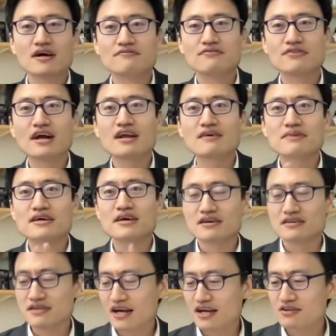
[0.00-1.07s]
For that, let me
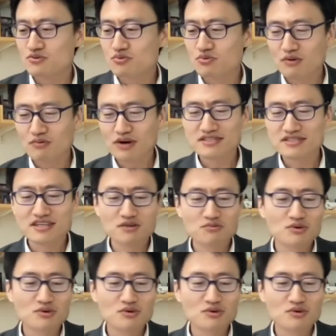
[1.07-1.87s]
add one side.